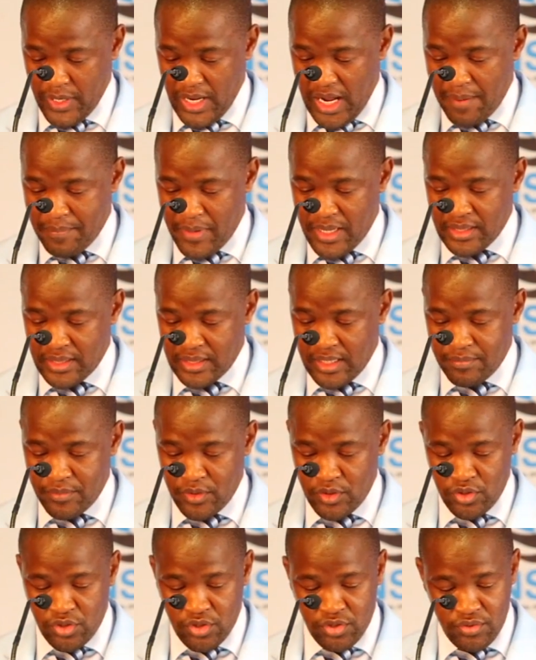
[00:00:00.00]
Amante
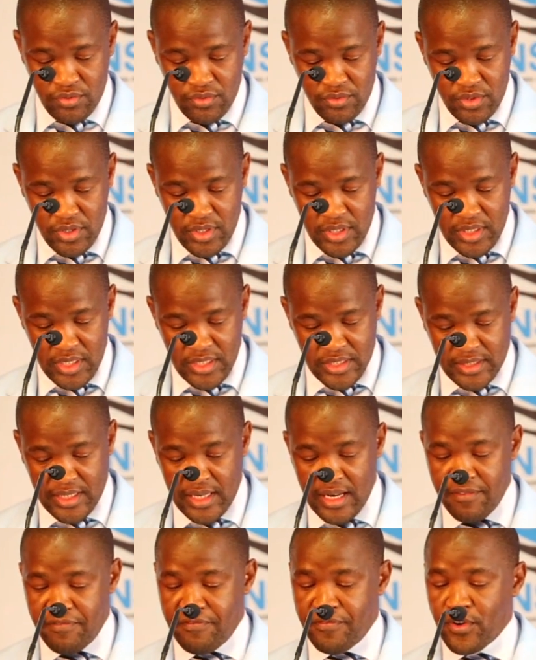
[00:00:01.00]
Munsu, is
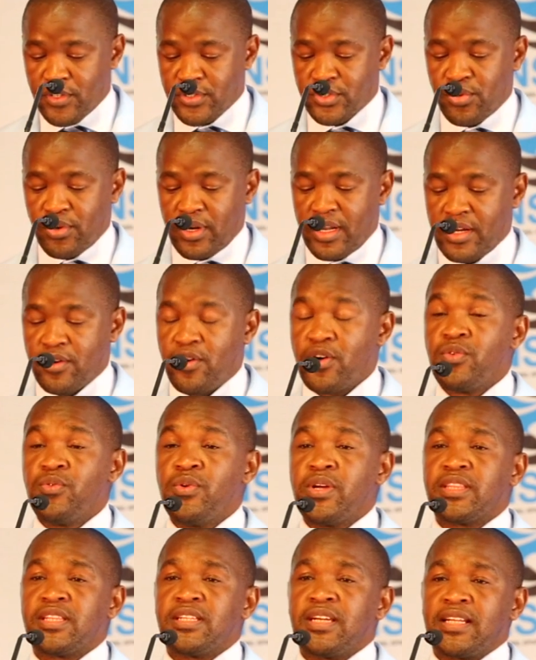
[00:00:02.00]
still a force to reckon
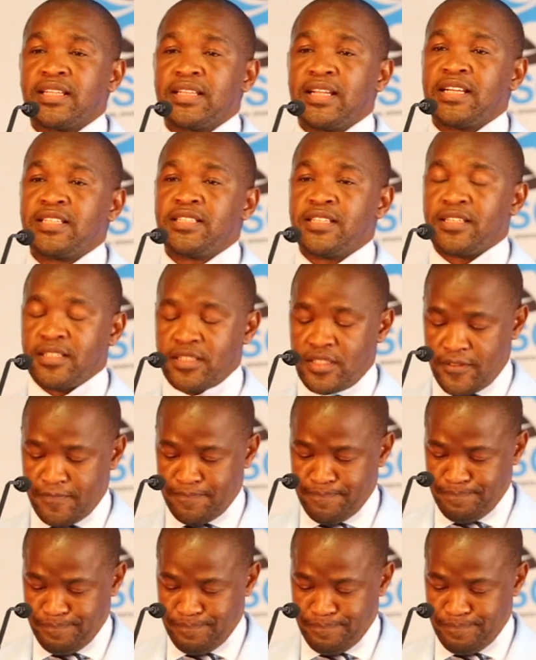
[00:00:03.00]
with in athletics.